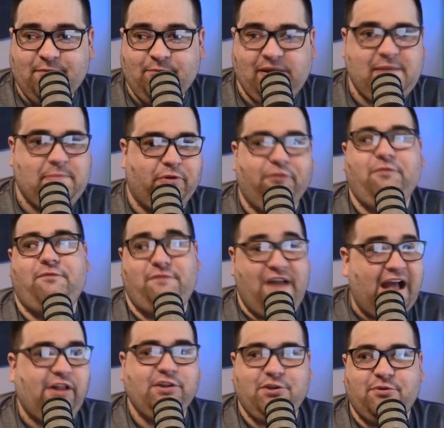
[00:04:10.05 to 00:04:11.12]
People
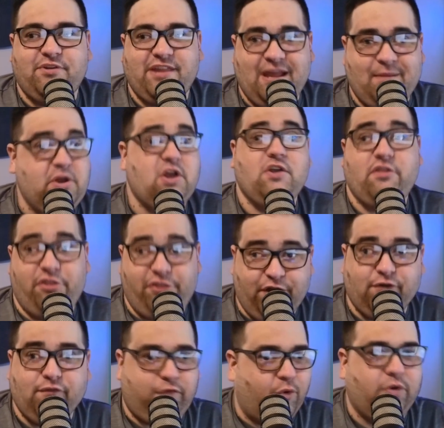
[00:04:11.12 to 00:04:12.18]
valued them,
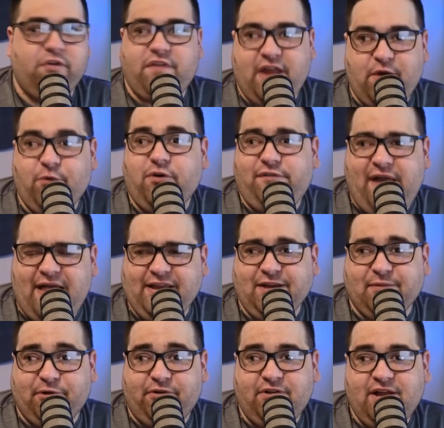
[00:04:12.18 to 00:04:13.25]
therefore they were
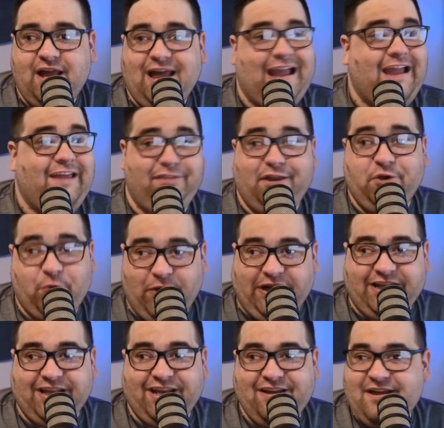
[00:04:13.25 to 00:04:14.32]
valuable. And then
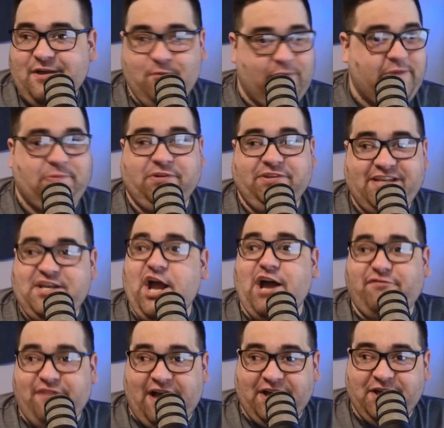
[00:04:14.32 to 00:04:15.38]
quickly, people did not
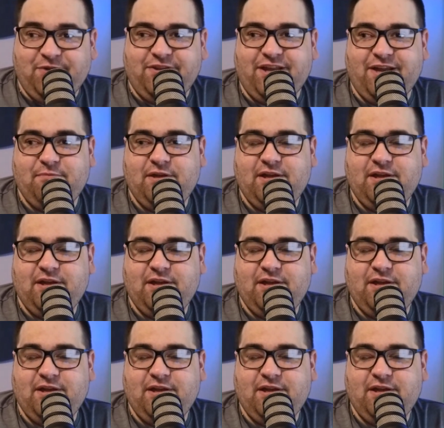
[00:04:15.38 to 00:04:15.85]
value them.